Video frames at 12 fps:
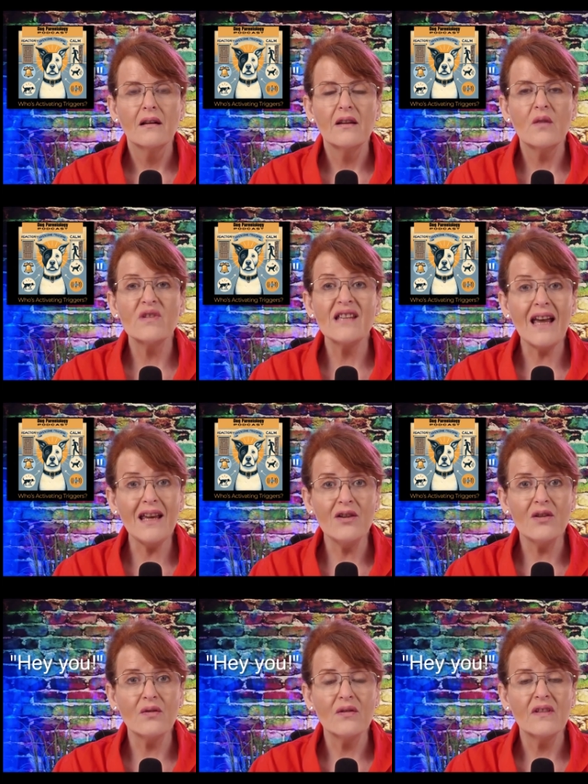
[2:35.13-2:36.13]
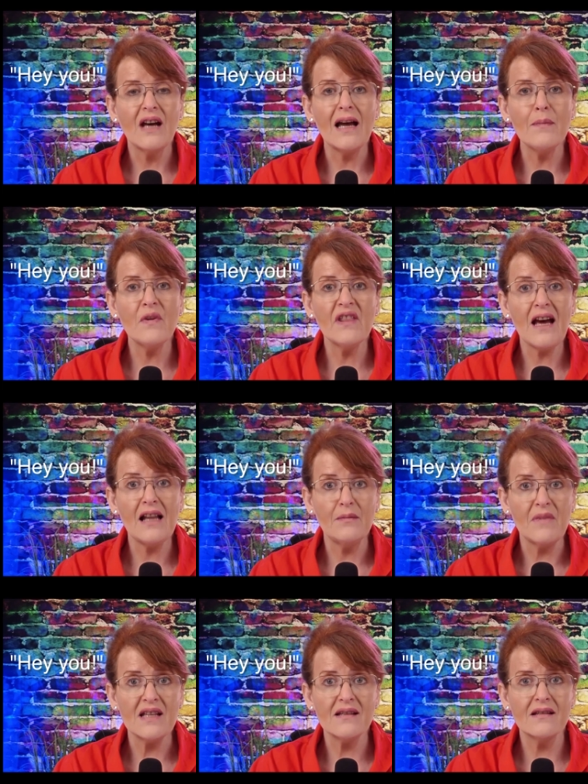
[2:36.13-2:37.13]
There was Hey You, the
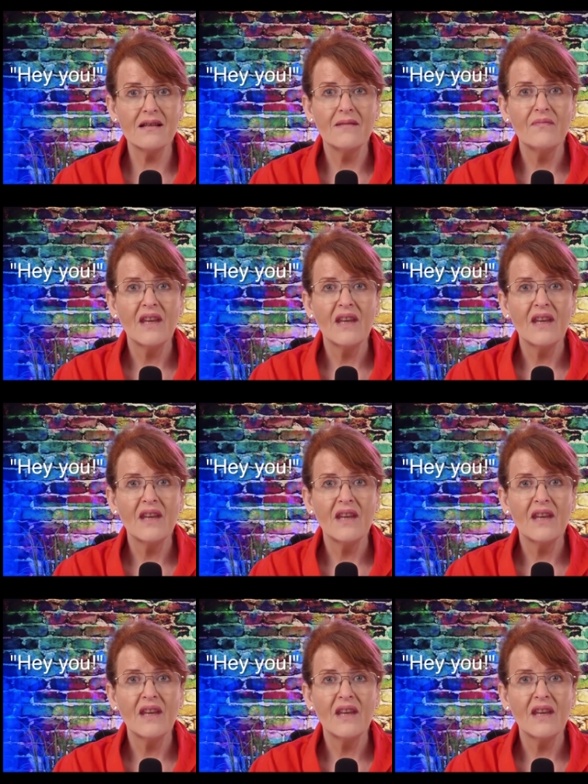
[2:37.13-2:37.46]
hypothalamus,